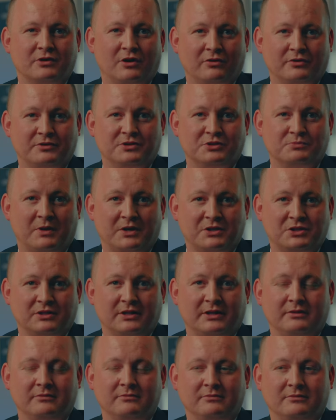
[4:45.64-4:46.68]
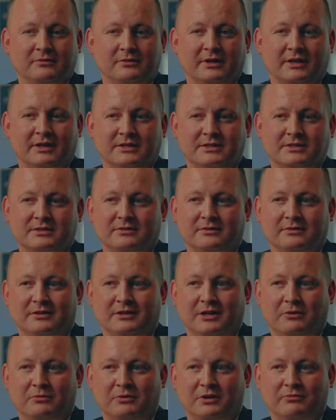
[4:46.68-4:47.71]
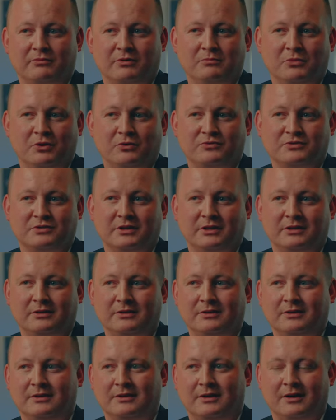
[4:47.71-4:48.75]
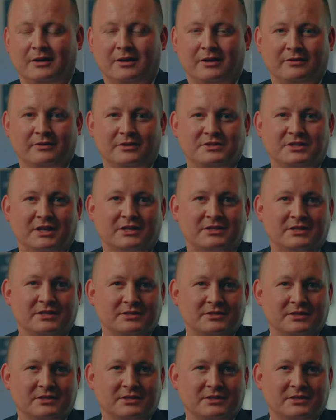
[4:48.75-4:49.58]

College especially, is, you know, it removes the ticketing